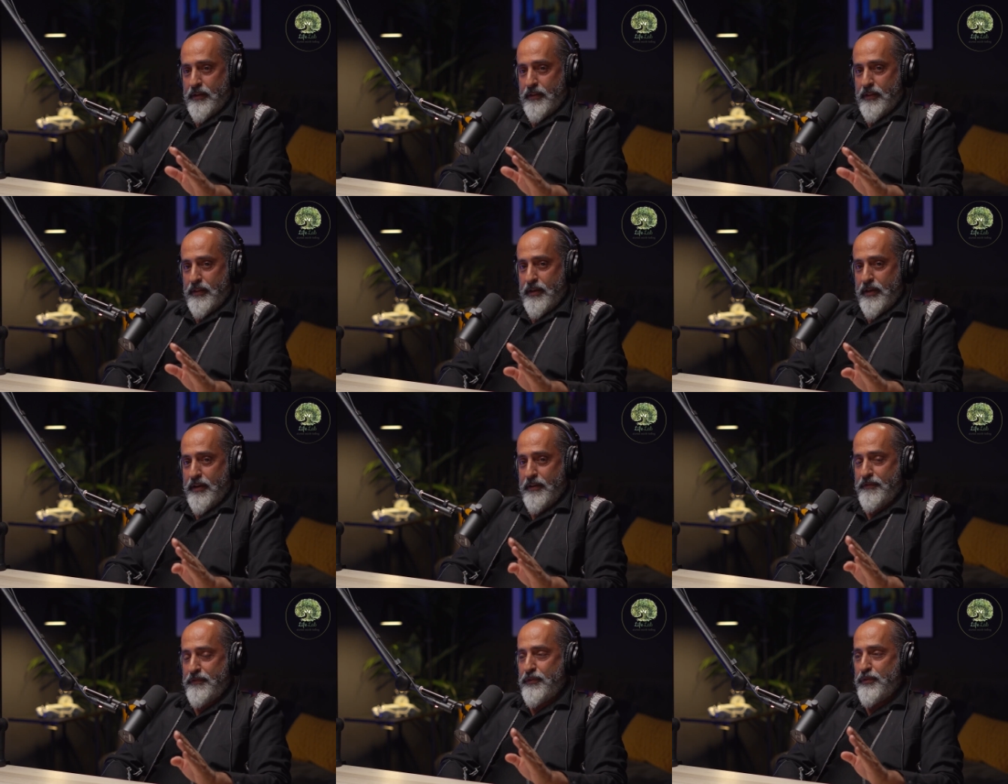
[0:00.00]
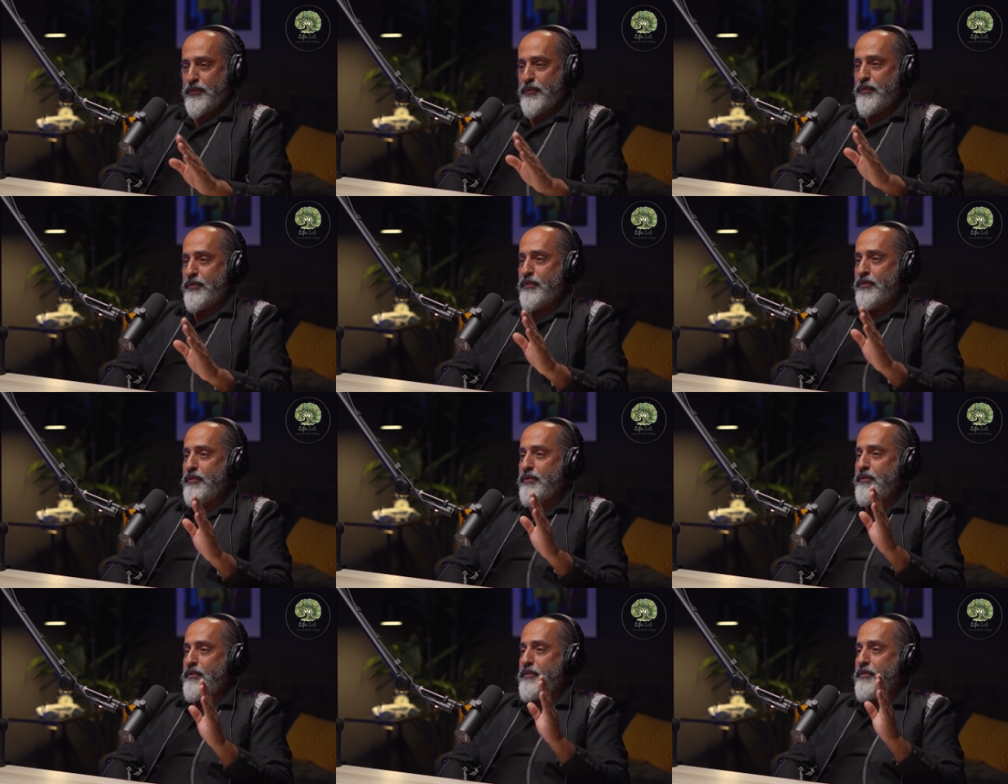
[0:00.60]
they have
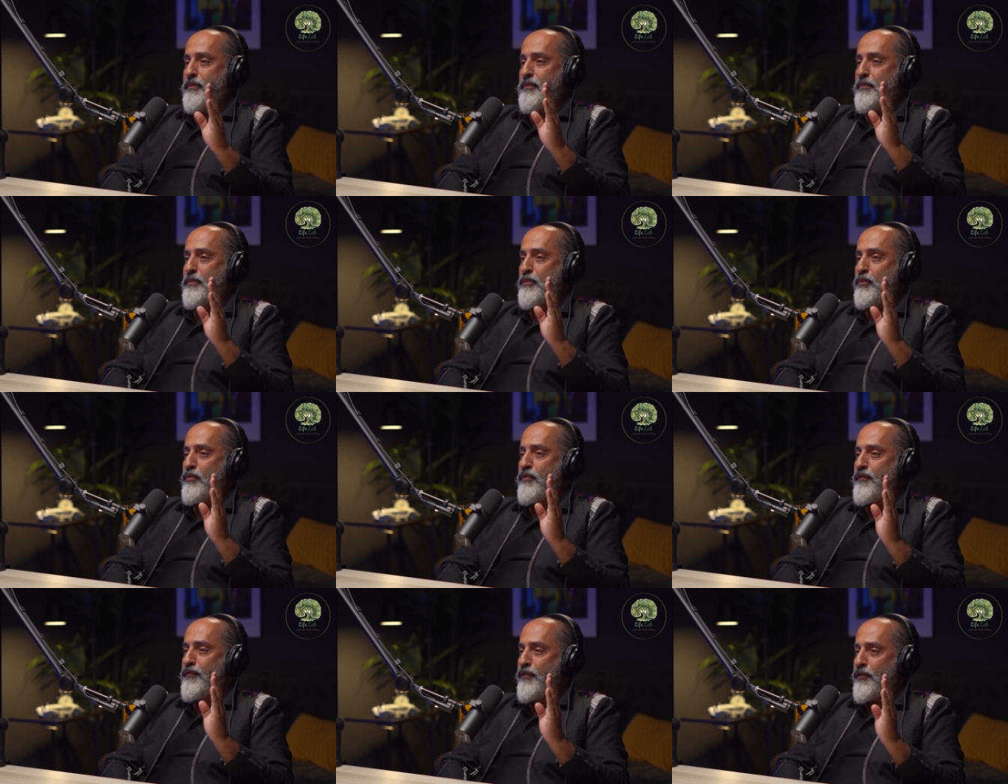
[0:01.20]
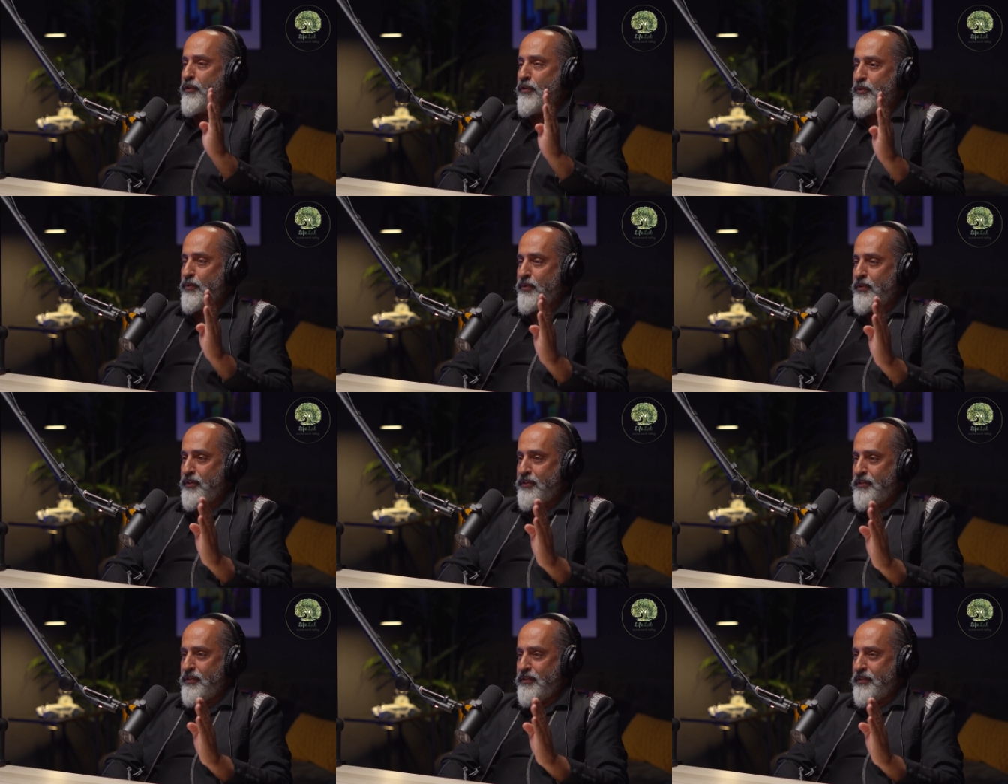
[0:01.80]
to move
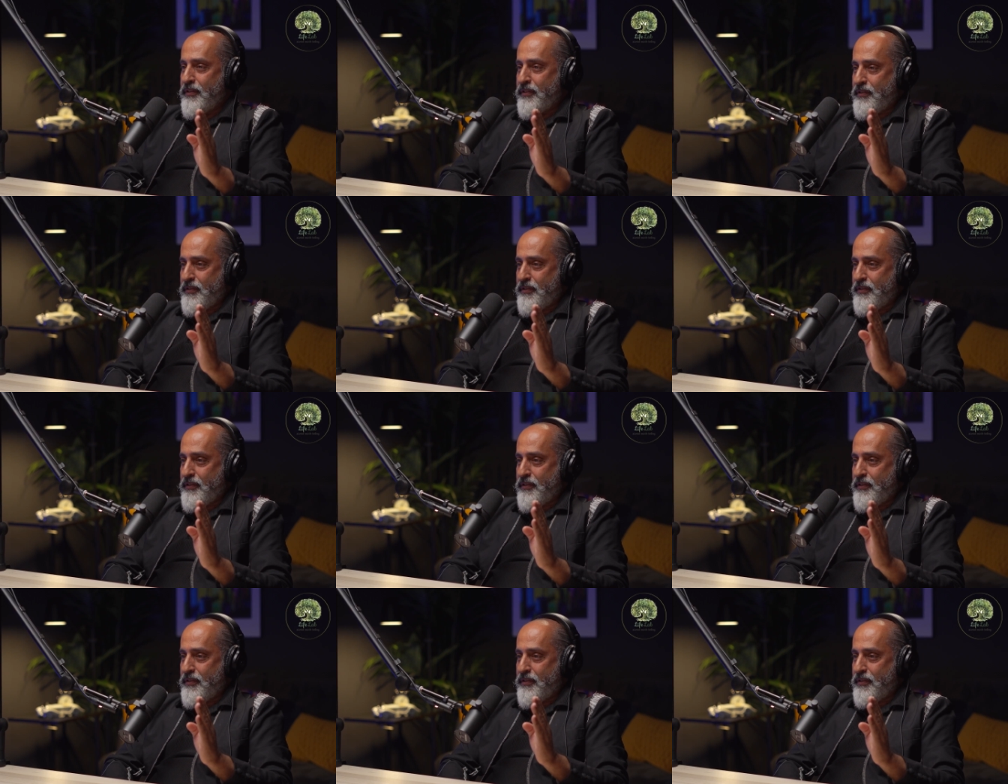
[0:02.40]
forward